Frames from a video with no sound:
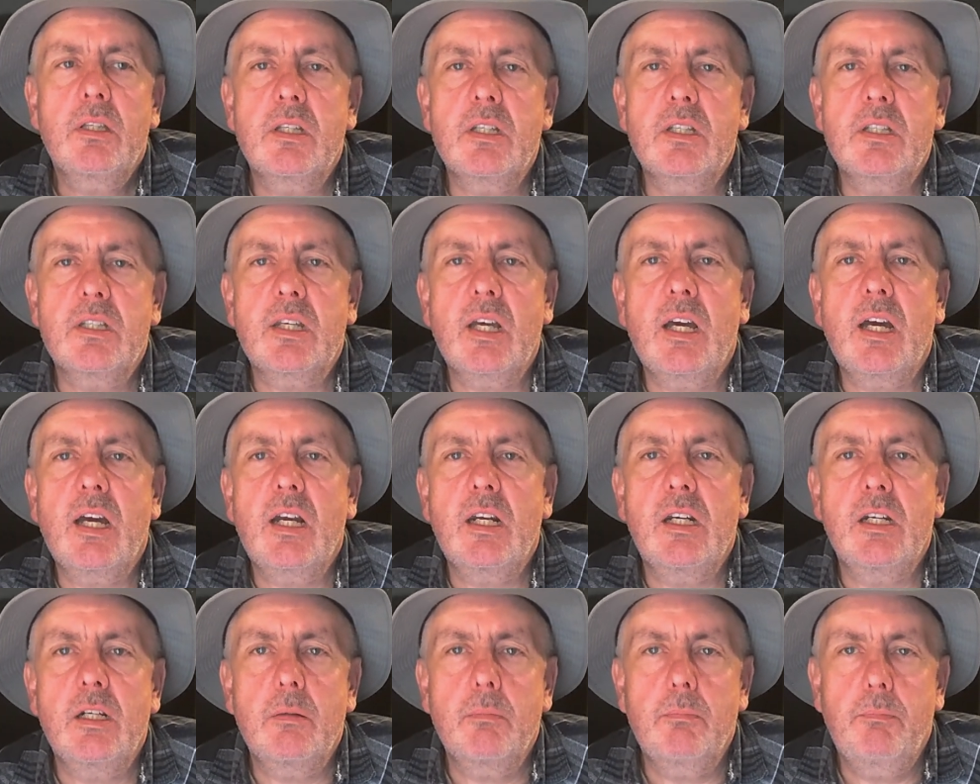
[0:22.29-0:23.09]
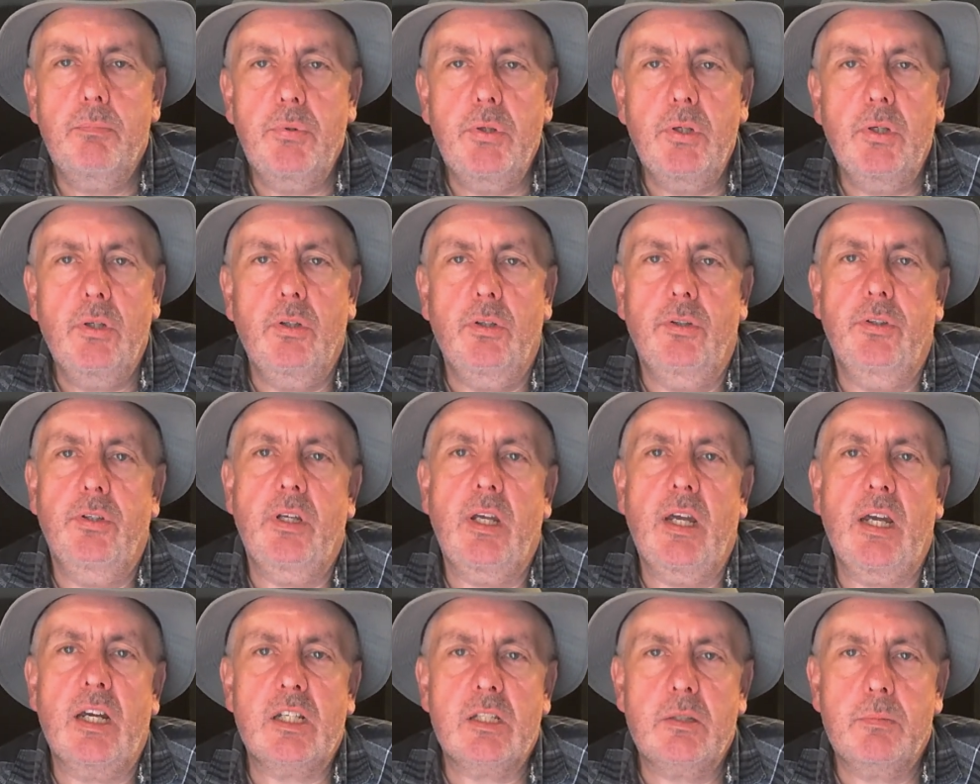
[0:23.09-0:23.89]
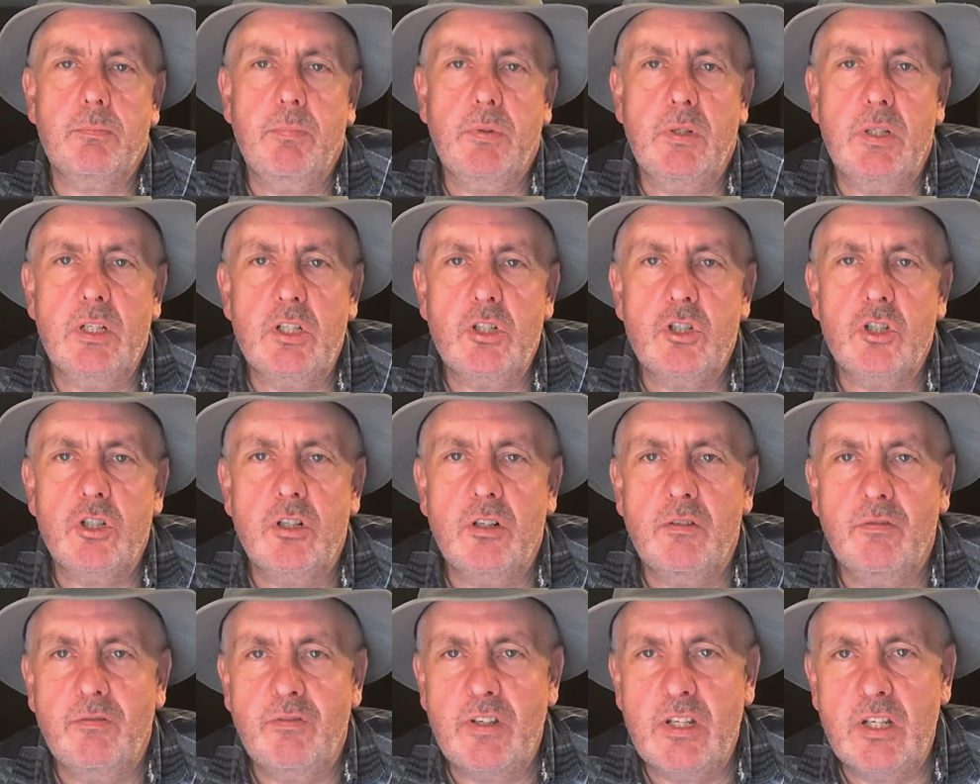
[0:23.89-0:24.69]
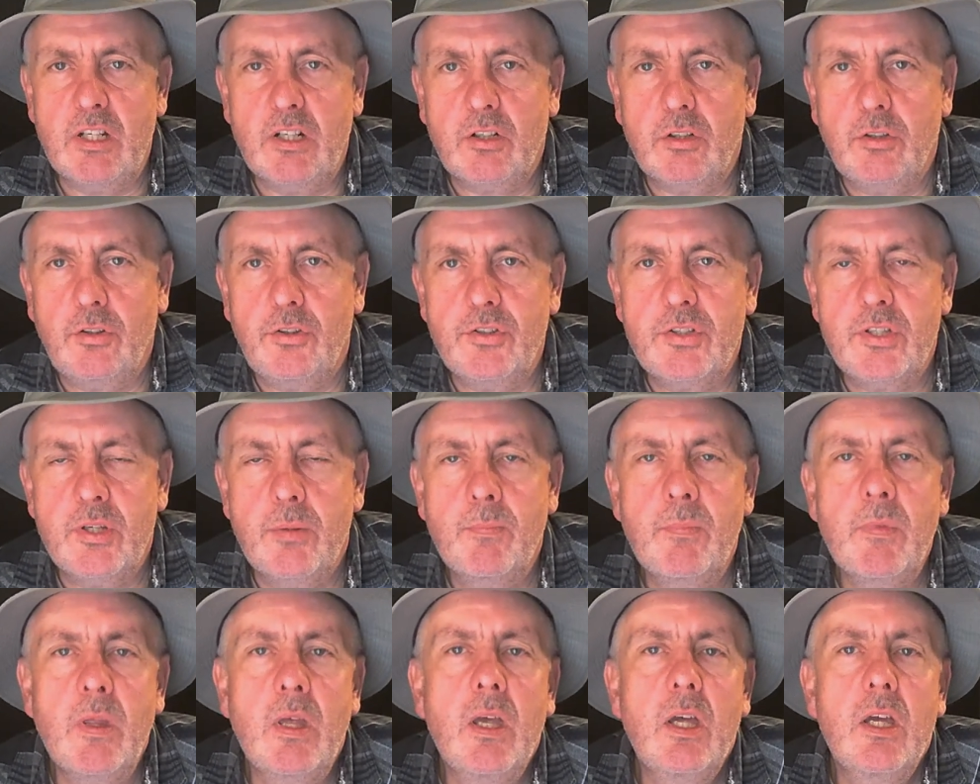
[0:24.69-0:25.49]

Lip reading: design and build expedition vehicles.